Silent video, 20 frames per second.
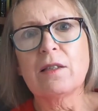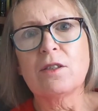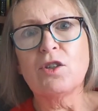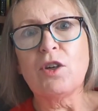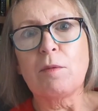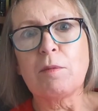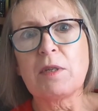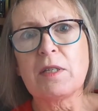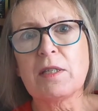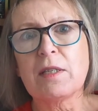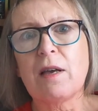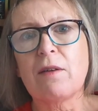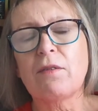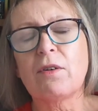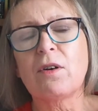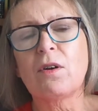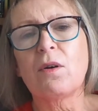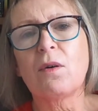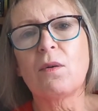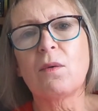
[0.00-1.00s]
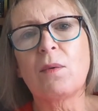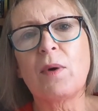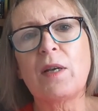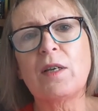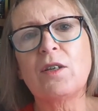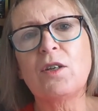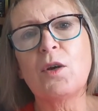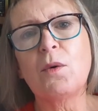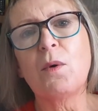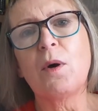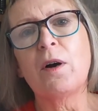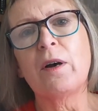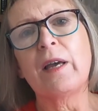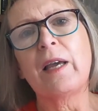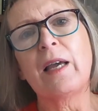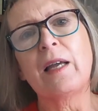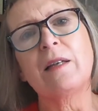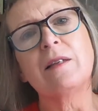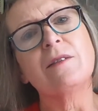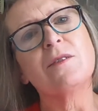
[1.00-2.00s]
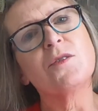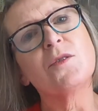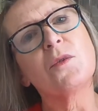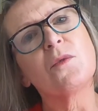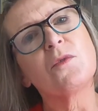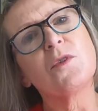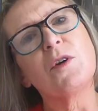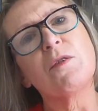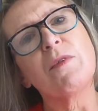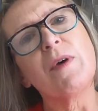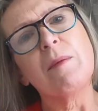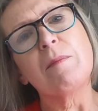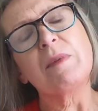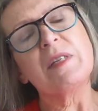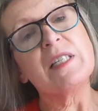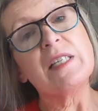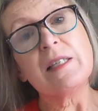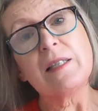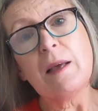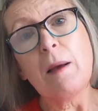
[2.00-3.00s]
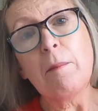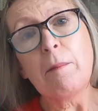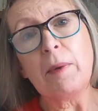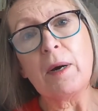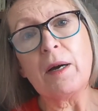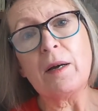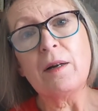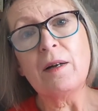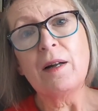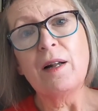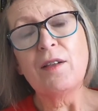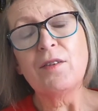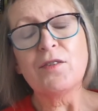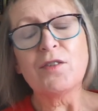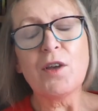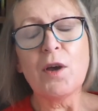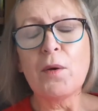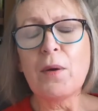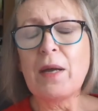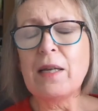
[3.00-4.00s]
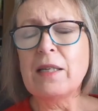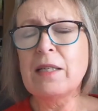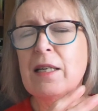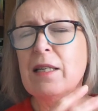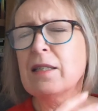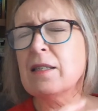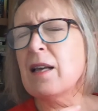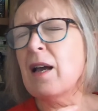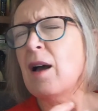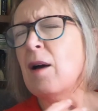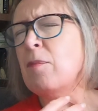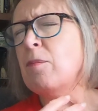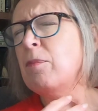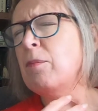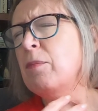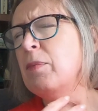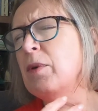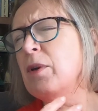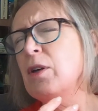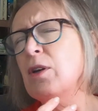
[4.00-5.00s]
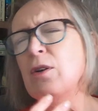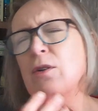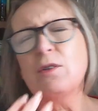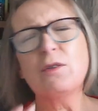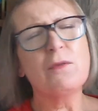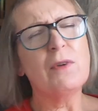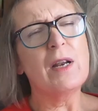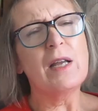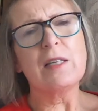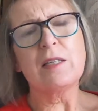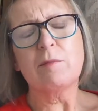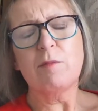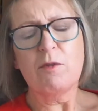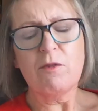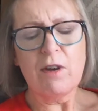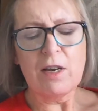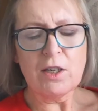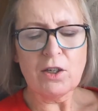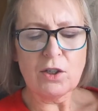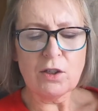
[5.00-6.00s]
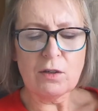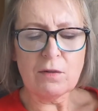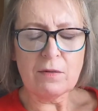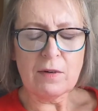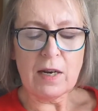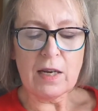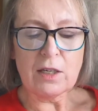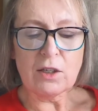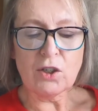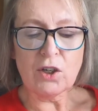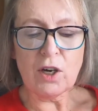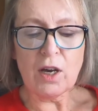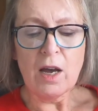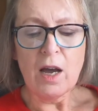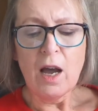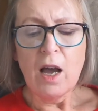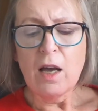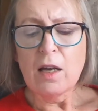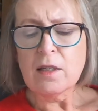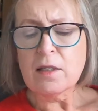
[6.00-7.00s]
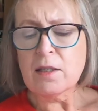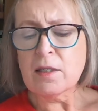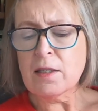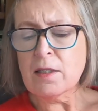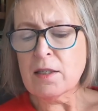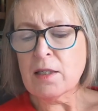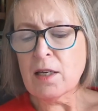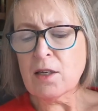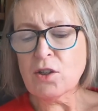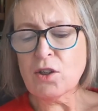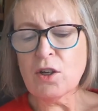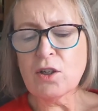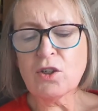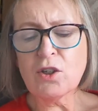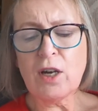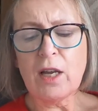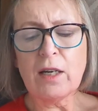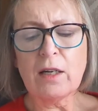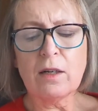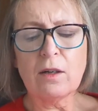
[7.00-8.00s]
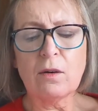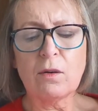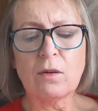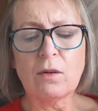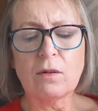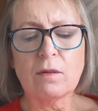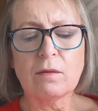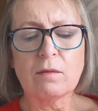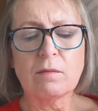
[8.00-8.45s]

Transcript: chapter 7, when you are in sort of November, December. So it is a beautiful exploration of nature. Such a gentle